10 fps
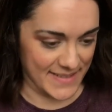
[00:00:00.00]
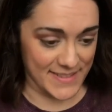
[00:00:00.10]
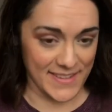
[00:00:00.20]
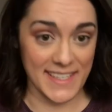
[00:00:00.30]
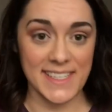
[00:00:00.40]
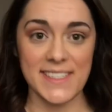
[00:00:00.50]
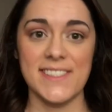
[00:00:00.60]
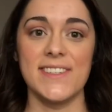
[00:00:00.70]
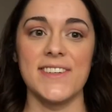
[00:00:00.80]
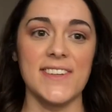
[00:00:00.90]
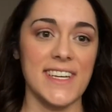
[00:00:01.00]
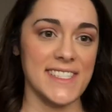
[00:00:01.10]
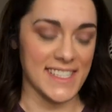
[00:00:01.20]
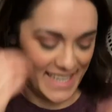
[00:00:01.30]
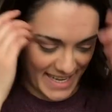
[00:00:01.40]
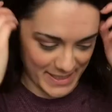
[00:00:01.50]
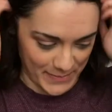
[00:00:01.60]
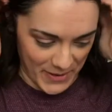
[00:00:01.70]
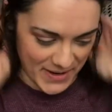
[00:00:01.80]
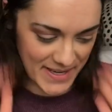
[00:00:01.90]
so I could show you guys the
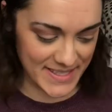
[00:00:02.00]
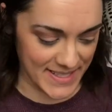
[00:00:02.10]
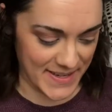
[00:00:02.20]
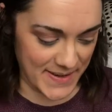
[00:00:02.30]
next product.